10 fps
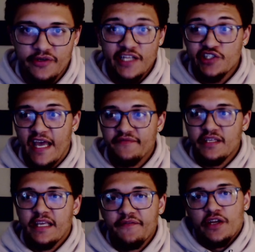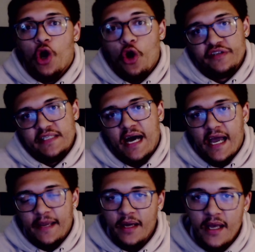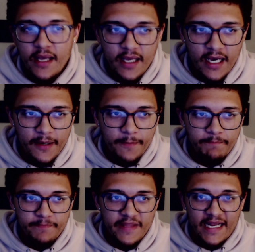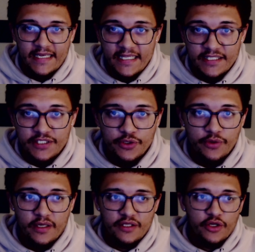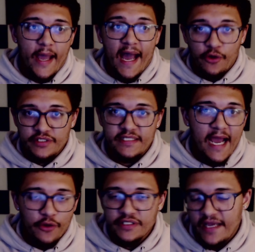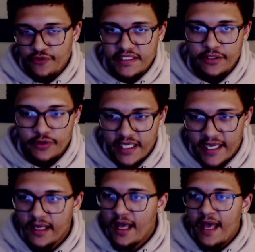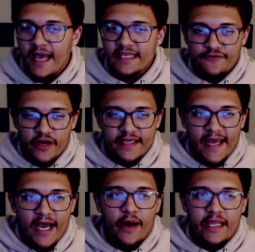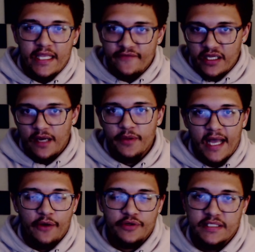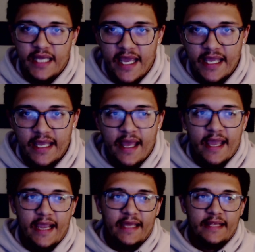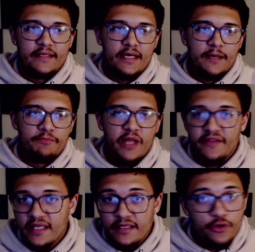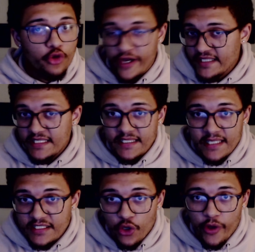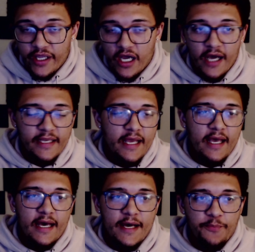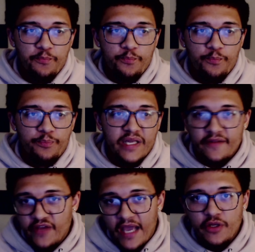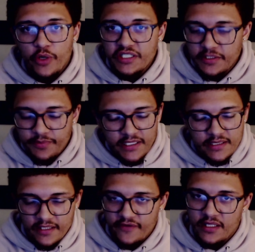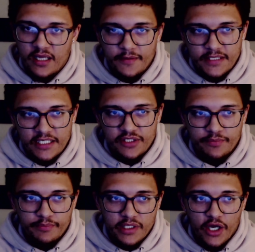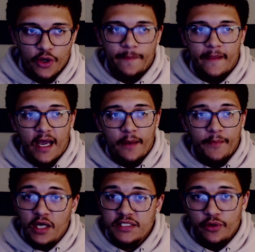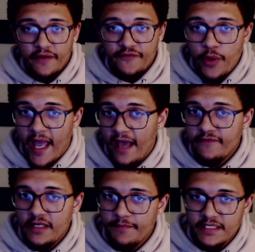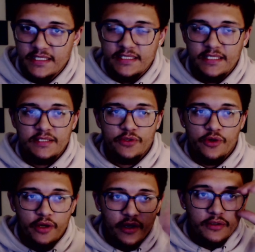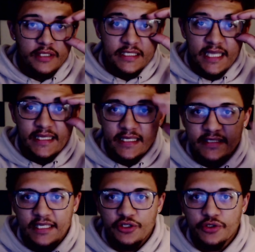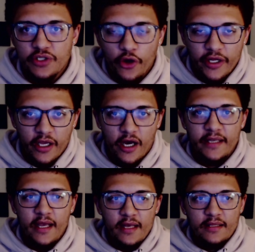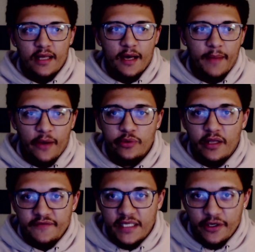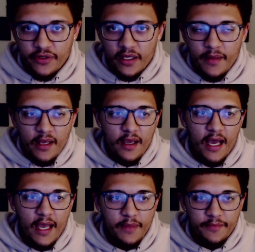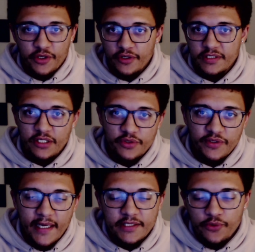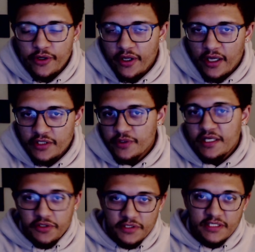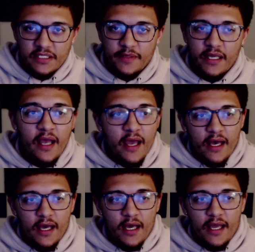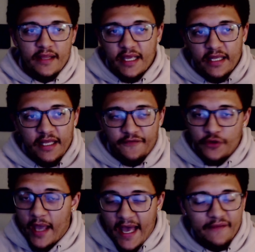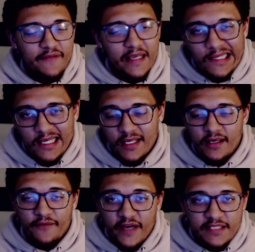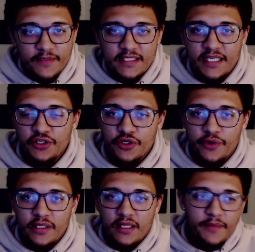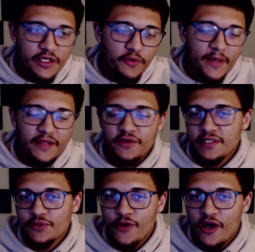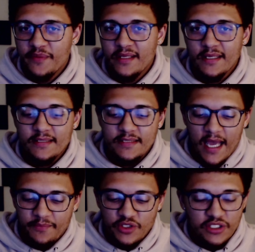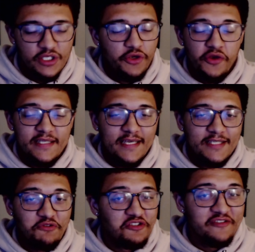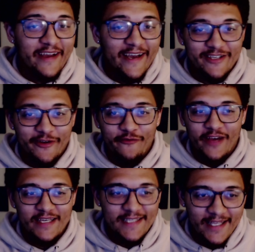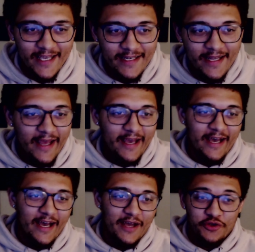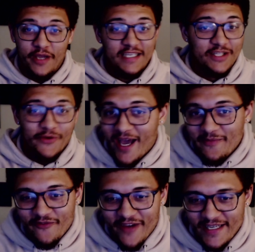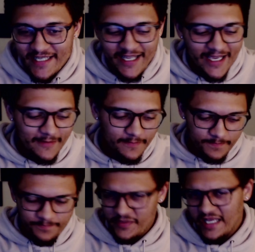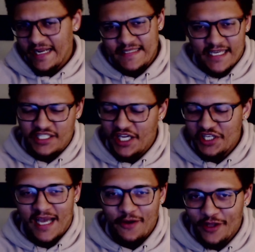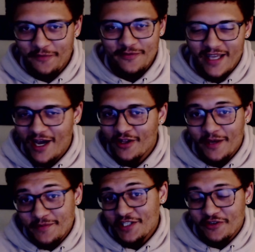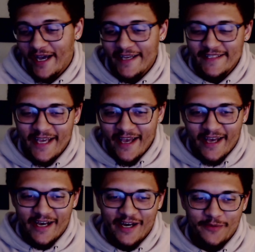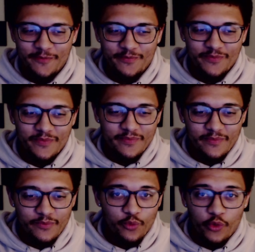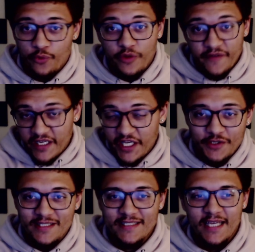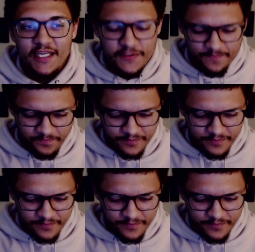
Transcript: and I just have to give it all the time um, that I need to, uh, you know, hours and hours every single day. As of right now, I can give it a couple hours a day and um, nothing crazy is going on. Um, but if you have any questions, please leave it in the comment section below. Um, also, if you have any businesses or, or, at least ideas that you're starting on, um, I would love to hear them. I'm, I'm, curious to know what you guys are working on. It's really interesting to me. Uh, and then if you have any investments that you're doing, let me know about those as well because I'm just curious as to what you guys are investing in. Uh, you guys know what I'm investing in, and as that changes, I will up, I'll update you guys um, with, with videos and such.